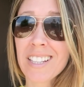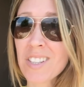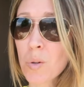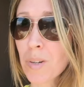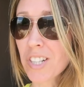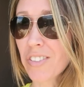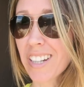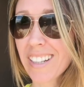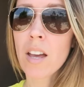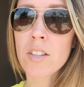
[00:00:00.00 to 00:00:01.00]
It's so much
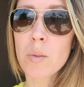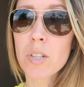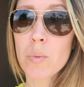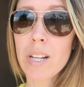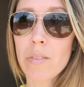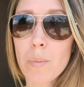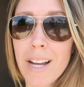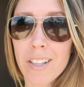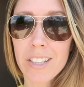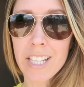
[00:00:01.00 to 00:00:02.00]
fun. So I'm just waiting for
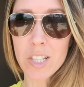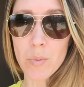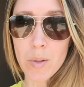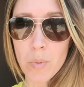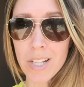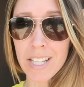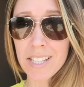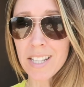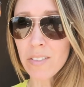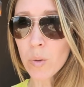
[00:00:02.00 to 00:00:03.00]
Michael. He just went and put
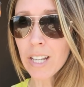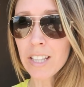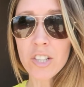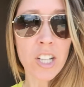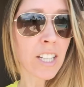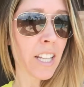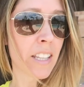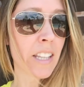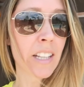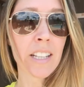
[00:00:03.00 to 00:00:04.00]
his stuff away in the truck, and
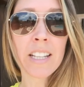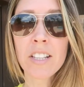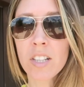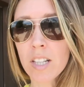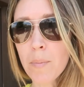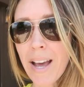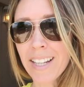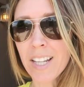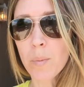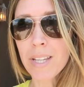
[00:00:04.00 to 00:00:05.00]
then he's gonna come back
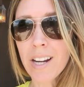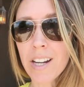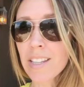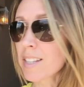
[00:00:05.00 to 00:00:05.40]
and help me carry